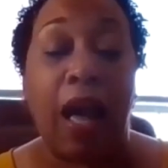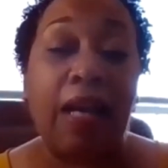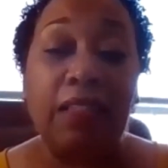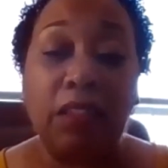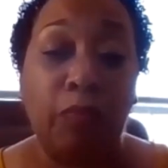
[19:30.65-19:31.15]

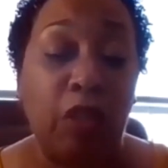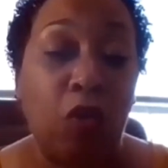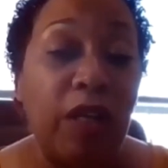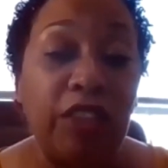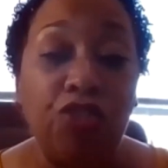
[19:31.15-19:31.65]
ask me
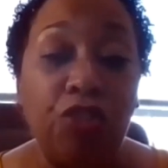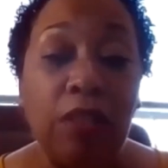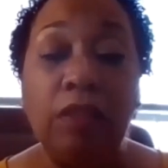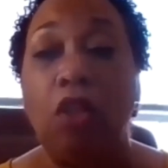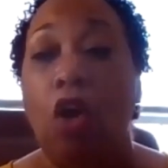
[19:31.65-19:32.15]

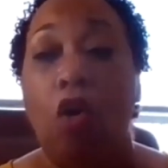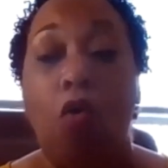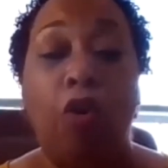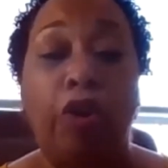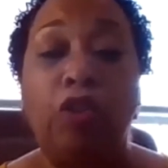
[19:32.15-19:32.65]
questions
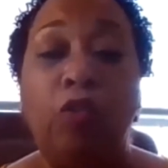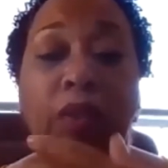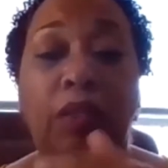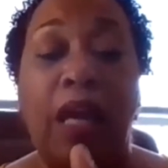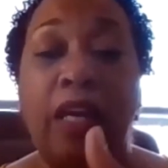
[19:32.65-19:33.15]
or you
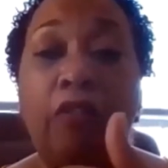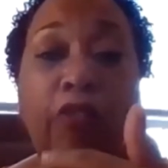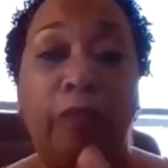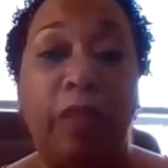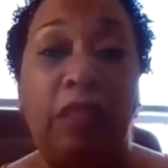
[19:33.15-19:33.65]
would like
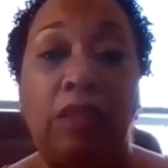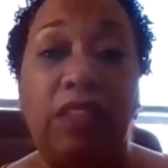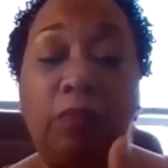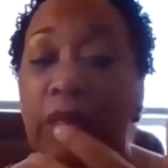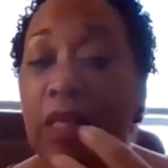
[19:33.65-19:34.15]
for me to
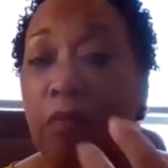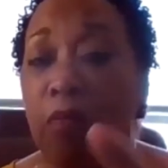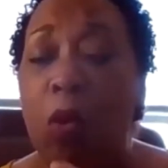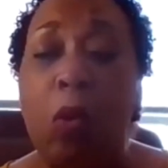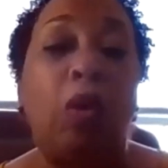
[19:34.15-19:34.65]
speak
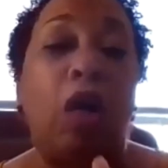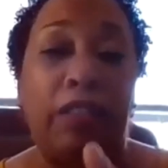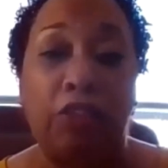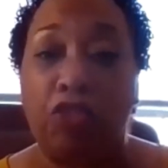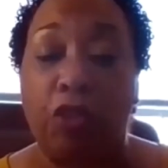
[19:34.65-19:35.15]
more
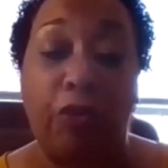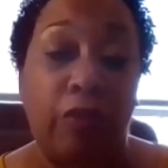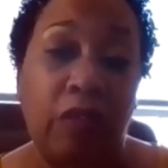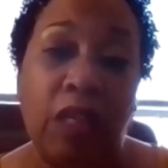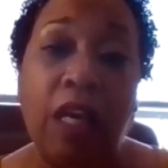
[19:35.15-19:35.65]
on a certain
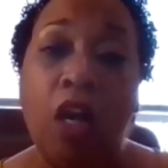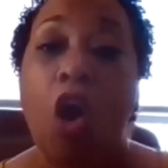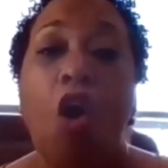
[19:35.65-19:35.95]
thing,